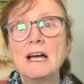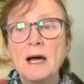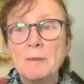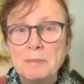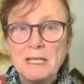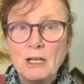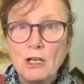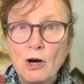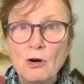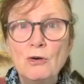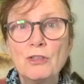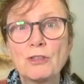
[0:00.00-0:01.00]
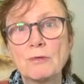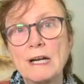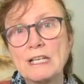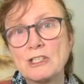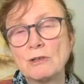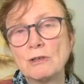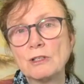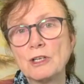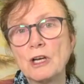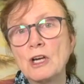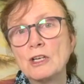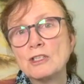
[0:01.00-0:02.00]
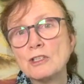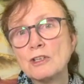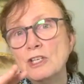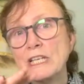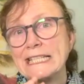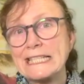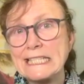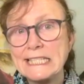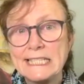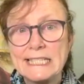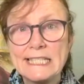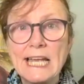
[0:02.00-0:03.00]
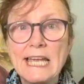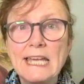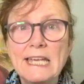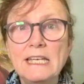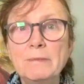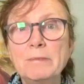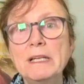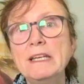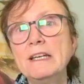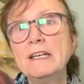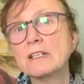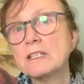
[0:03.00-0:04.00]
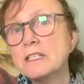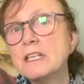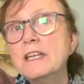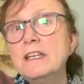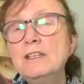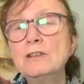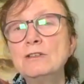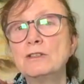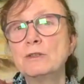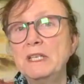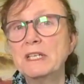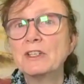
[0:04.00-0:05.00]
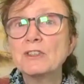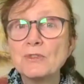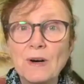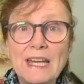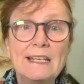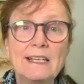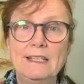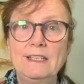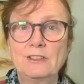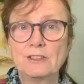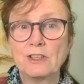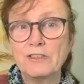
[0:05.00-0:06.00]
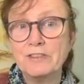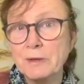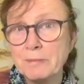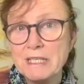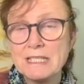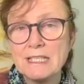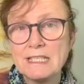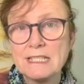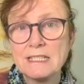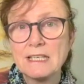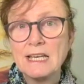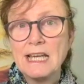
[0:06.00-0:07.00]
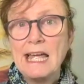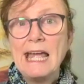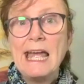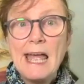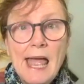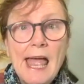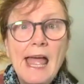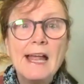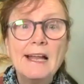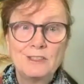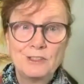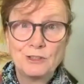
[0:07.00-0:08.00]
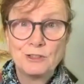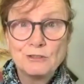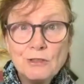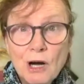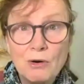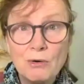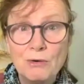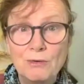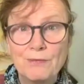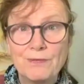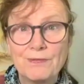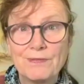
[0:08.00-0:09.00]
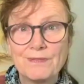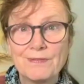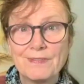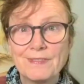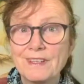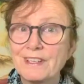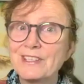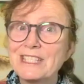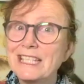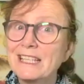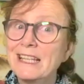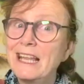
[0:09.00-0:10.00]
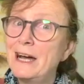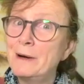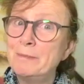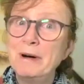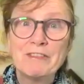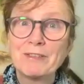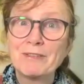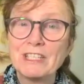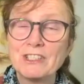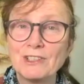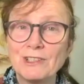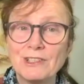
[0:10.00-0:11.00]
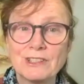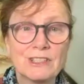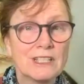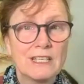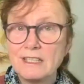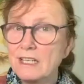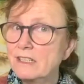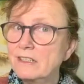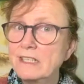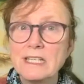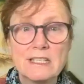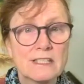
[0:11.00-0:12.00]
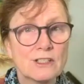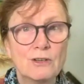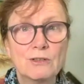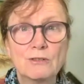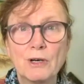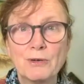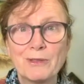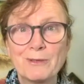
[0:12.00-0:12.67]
below threshold so you can sustainably continue to be a great leader of your business and grow. Because in above threshold, there is no growth.